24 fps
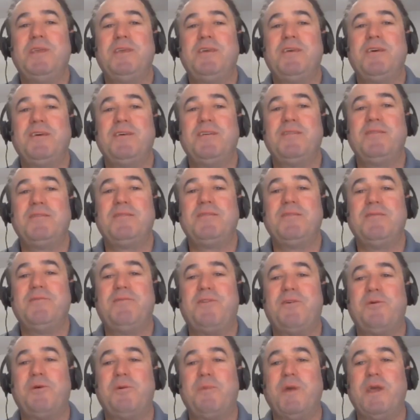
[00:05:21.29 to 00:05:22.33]
because
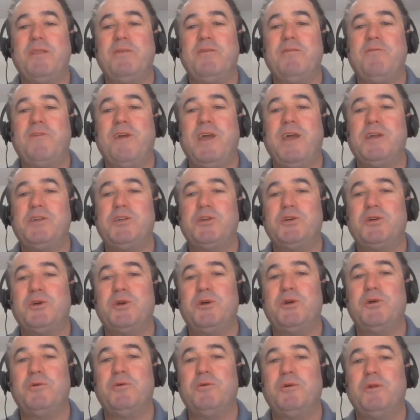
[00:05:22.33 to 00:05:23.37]
from a
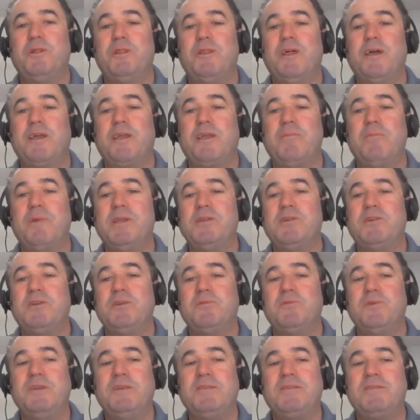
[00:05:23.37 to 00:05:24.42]
manufacturer, like I
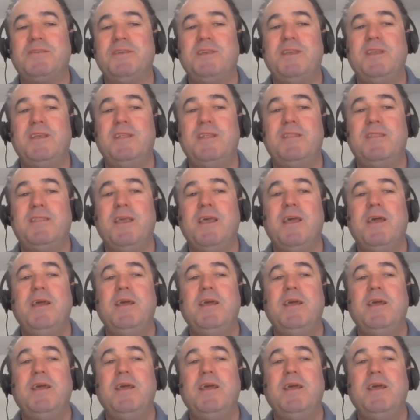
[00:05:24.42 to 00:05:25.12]
mentioned, we see